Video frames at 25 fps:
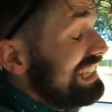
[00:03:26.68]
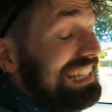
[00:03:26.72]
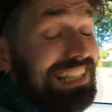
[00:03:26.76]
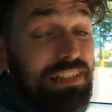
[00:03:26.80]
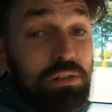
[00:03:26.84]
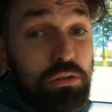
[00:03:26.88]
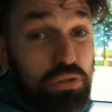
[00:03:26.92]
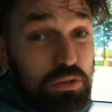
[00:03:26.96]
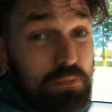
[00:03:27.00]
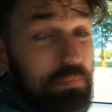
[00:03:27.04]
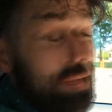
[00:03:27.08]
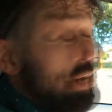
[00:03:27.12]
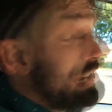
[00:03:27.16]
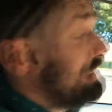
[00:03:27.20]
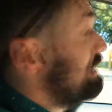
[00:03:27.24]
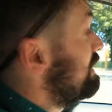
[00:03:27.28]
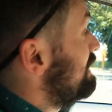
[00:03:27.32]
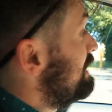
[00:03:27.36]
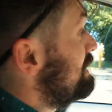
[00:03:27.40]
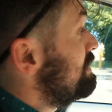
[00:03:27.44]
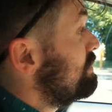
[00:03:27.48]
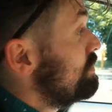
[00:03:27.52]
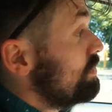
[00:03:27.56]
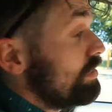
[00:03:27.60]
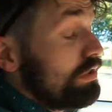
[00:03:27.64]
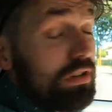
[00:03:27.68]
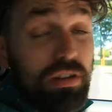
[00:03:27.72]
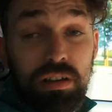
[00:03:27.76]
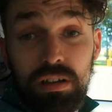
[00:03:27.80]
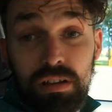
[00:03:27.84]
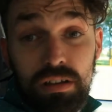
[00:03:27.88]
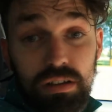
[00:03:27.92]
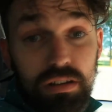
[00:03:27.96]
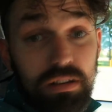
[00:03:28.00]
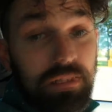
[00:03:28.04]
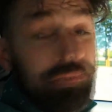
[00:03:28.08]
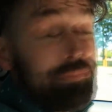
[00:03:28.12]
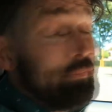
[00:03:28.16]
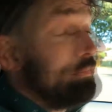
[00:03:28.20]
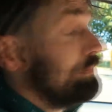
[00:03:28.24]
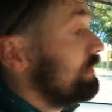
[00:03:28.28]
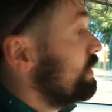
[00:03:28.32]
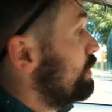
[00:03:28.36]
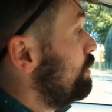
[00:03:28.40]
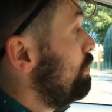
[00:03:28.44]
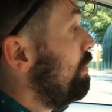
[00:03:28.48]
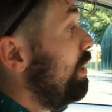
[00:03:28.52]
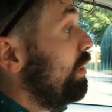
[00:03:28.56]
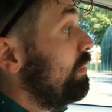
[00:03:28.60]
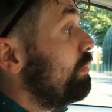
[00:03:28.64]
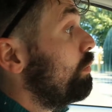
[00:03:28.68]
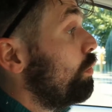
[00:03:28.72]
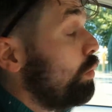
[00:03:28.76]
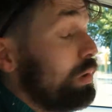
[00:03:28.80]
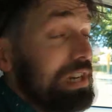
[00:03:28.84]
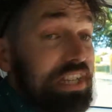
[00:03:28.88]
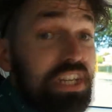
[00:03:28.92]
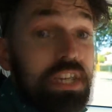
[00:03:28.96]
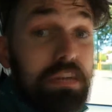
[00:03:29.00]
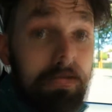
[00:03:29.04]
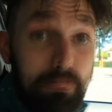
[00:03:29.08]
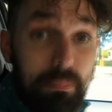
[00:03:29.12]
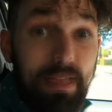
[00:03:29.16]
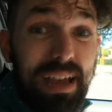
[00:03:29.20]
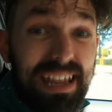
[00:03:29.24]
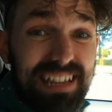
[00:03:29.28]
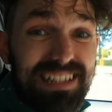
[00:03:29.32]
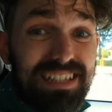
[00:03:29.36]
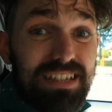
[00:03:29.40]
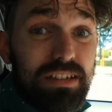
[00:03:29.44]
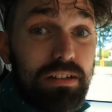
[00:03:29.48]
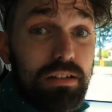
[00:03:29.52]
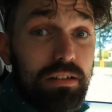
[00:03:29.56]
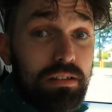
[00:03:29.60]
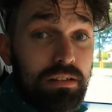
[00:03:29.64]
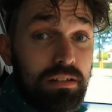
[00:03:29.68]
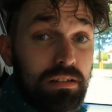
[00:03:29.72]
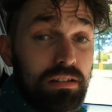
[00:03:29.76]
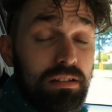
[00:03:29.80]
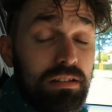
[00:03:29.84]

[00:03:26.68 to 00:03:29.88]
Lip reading: He looks badly injured. Come on, wish him better.